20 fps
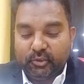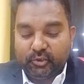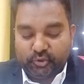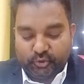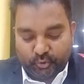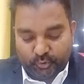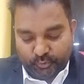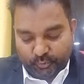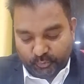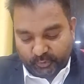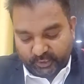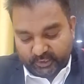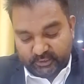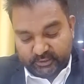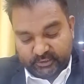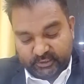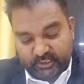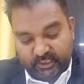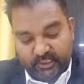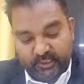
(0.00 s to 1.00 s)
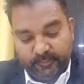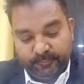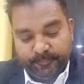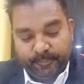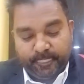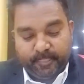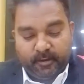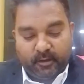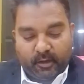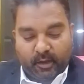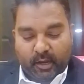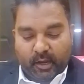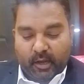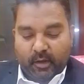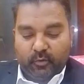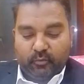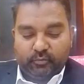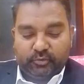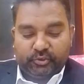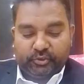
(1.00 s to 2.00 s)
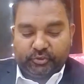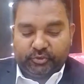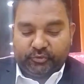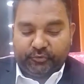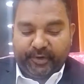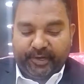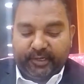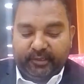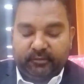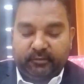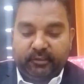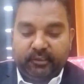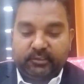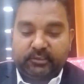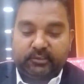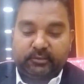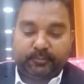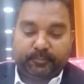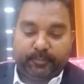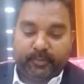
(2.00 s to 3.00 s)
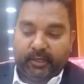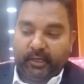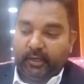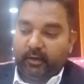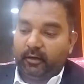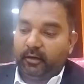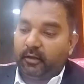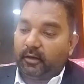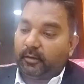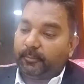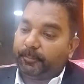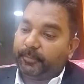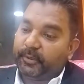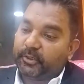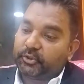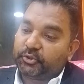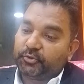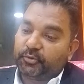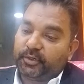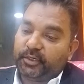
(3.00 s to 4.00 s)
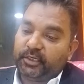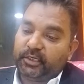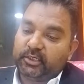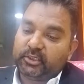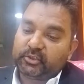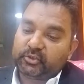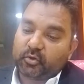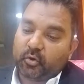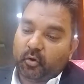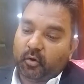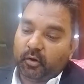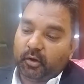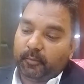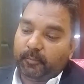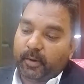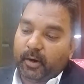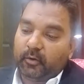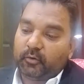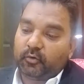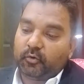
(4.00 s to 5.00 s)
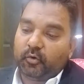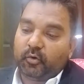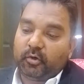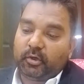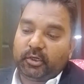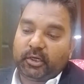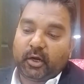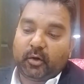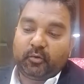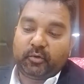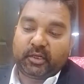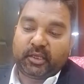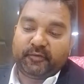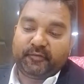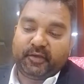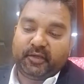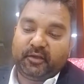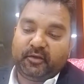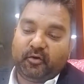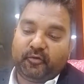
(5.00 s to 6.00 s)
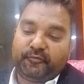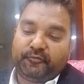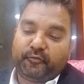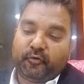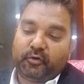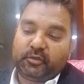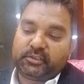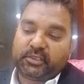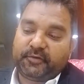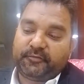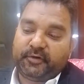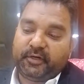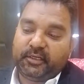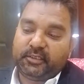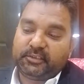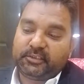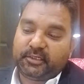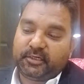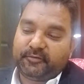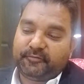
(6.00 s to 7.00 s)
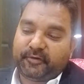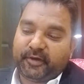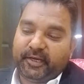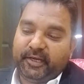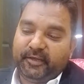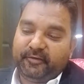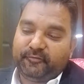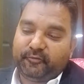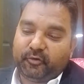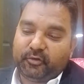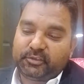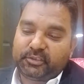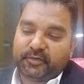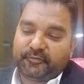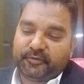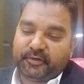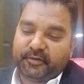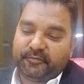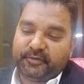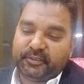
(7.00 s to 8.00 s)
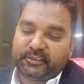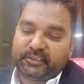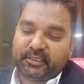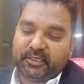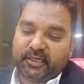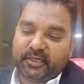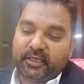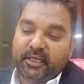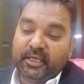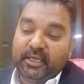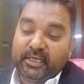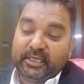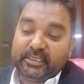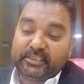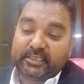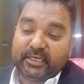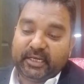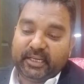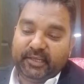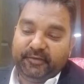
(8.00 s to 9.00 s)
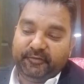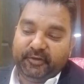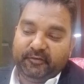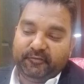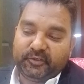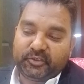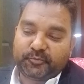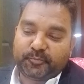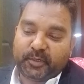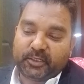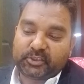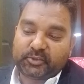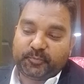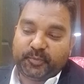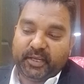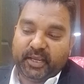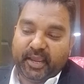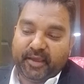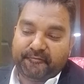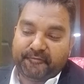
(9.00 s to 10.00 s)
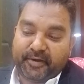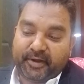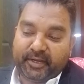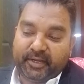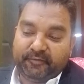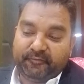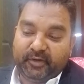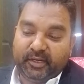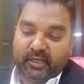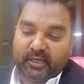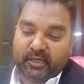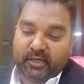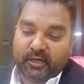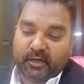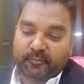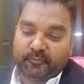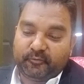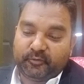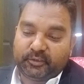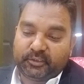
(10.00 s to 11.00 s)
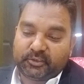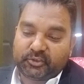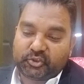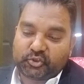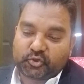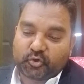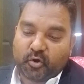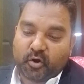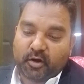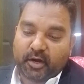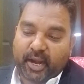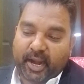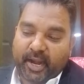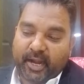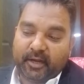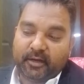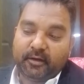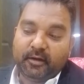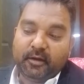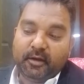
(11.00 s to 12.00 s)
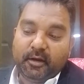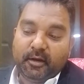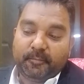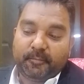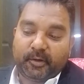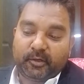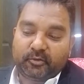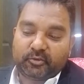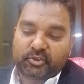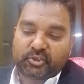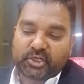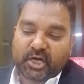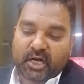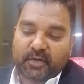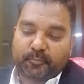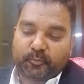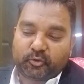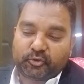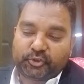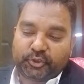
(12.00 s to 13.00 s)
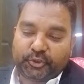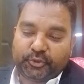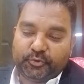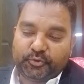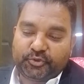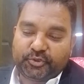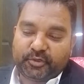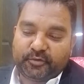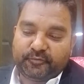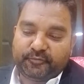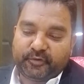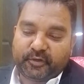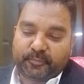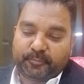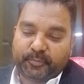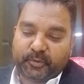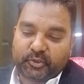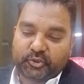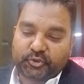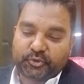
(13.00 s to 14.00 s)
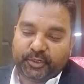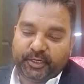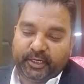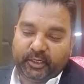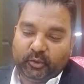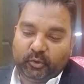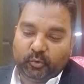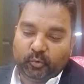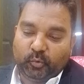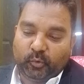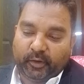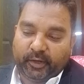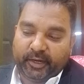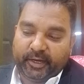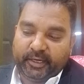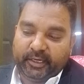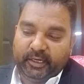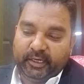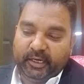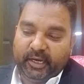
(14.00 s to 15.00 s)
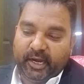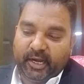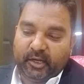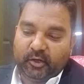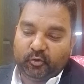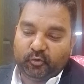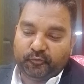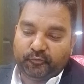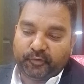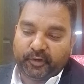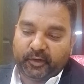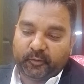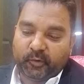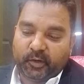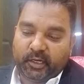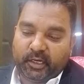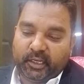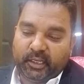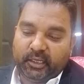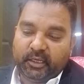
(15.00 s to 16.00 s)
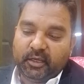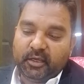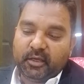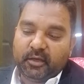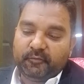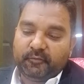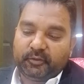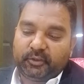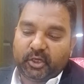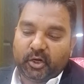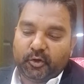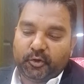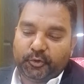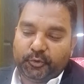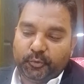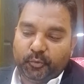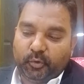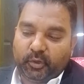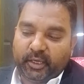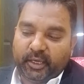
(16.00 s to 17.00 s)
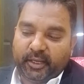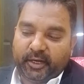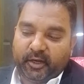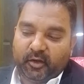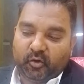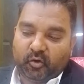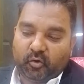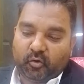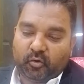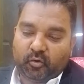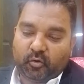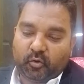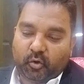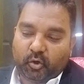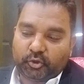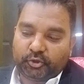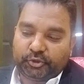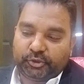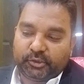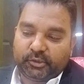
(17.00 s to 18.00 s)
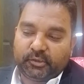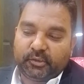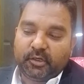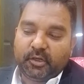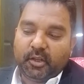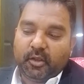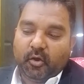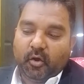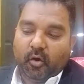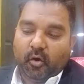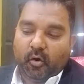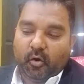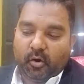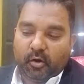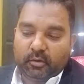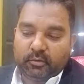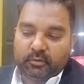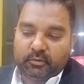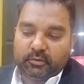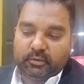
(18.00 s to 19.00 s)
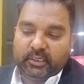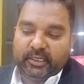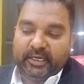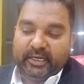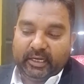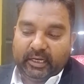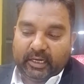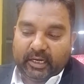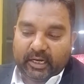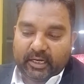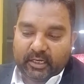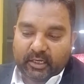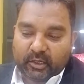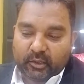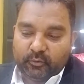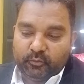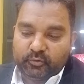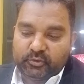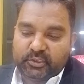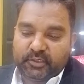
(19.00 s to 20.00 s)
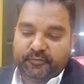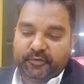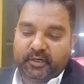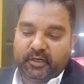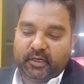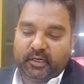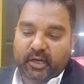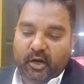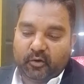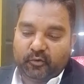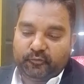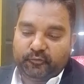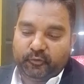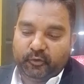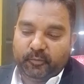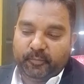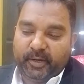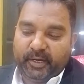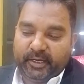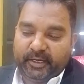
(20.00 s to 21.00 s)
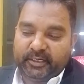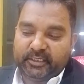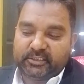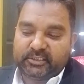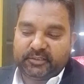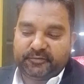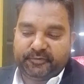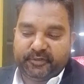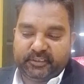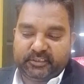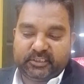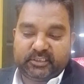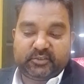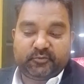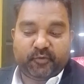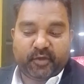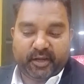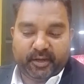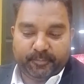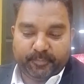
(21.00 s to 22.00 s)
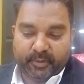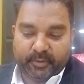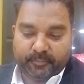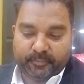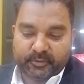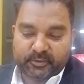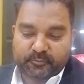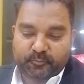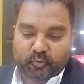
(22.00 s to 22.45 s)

So you can see how strict this particular perjury is all about. No doubt, giving of false evidence and filing false affidavits is an evil which must be effectively curbed with a strong hand. But to start prosecution for perjury too readily and too frequently without due care and caution on inconclusive and doubtful materials defeats its very purpose.